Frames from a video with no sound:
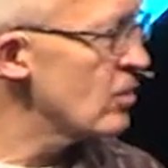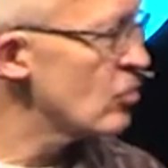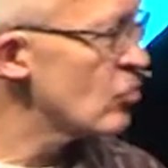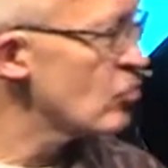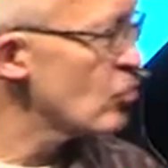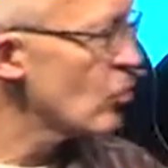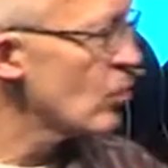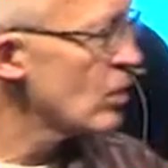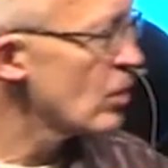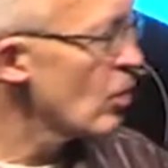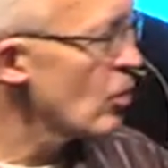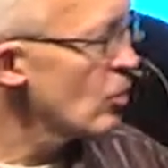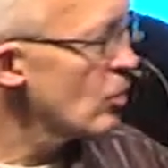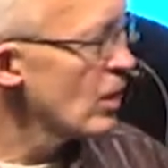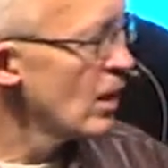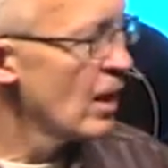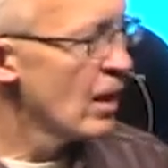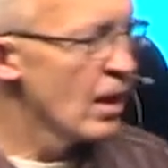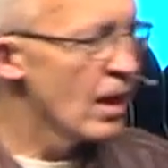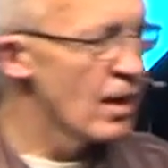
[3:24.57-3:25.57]
or so ago,
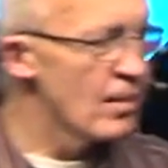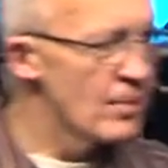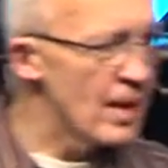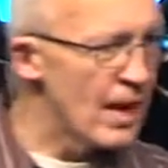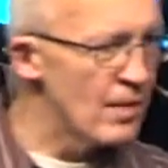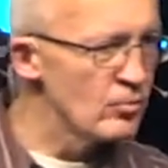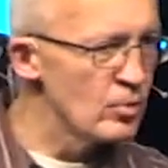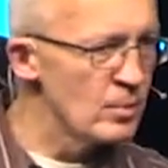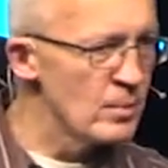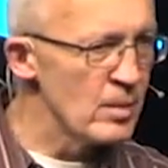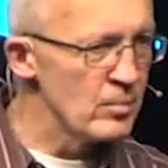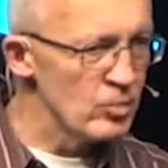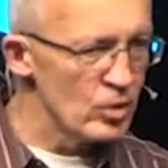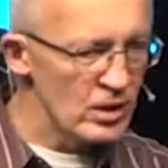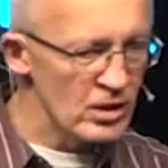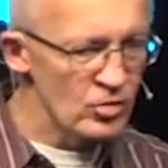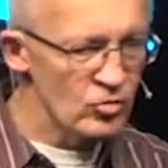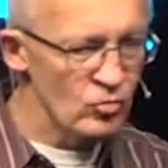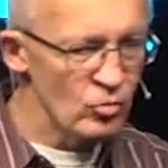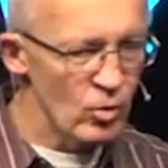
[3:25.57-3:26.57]
I remember
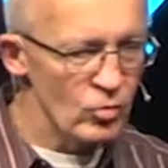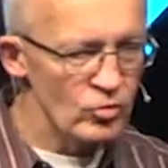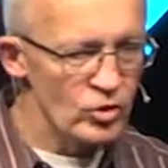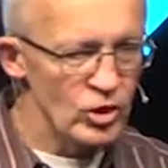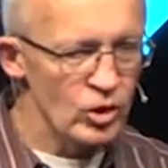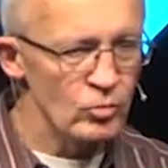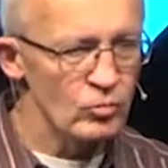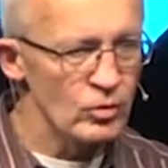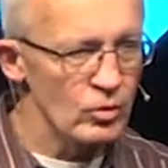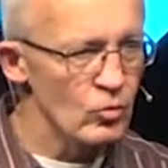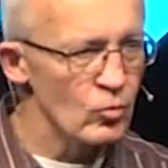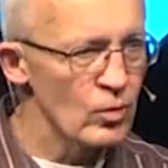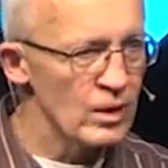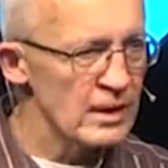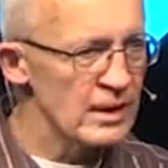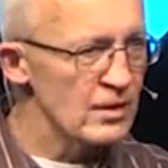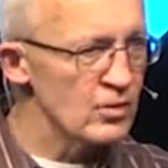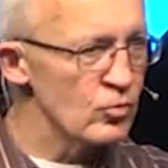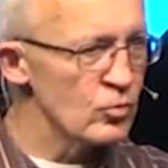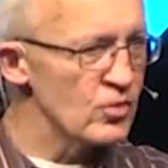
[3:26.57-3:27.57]
his grown children
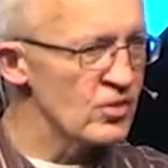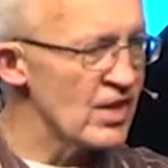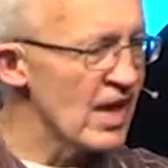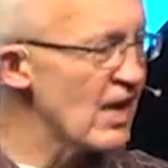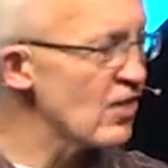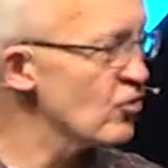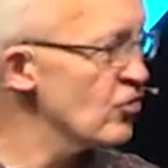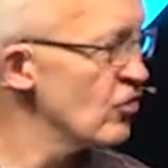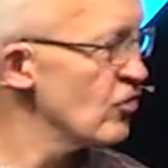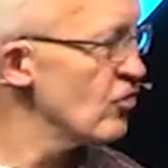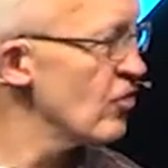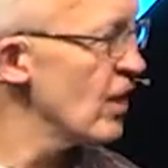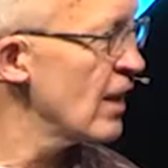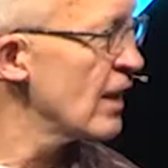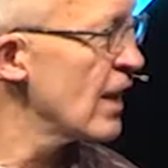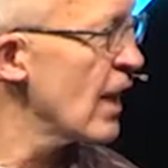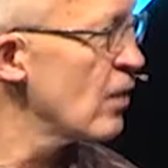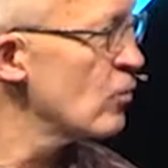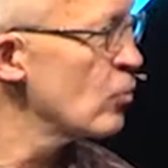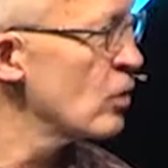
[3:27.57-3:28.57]
going into his house and saying,
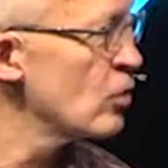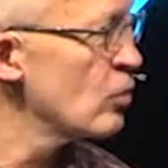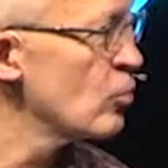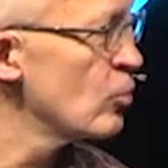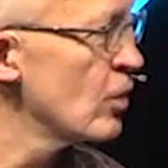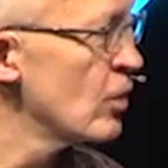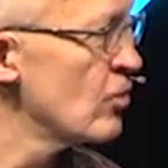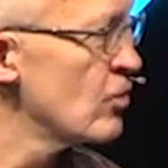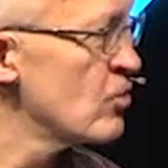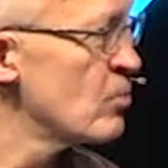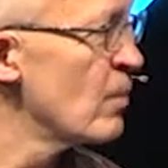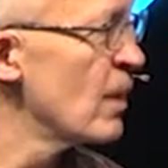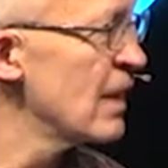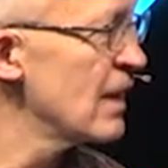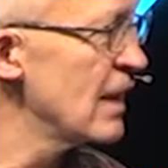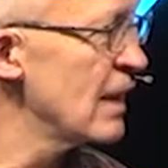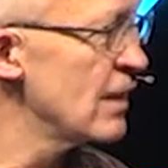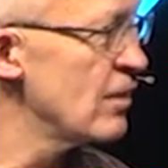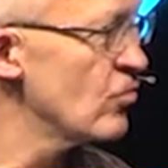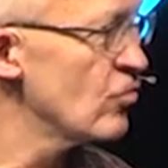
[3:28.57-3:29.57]
I wonder where his
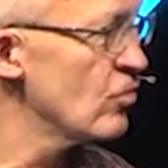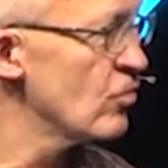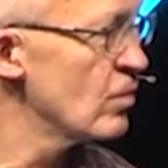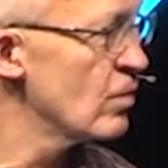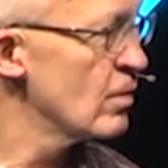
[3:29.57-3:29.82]
money is.